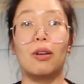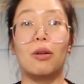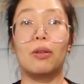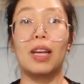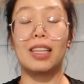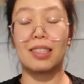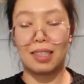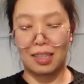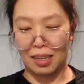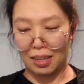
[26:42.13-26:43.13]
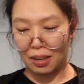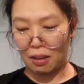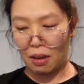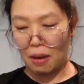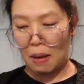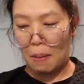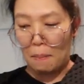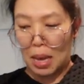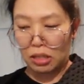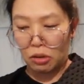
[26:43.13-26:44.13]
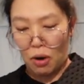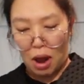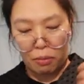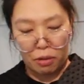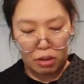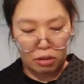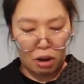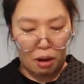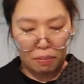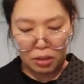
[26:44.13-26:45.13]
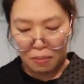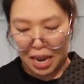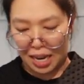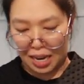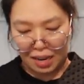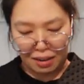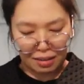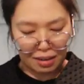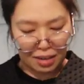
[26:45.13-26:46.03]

So let's mess around with the top to make it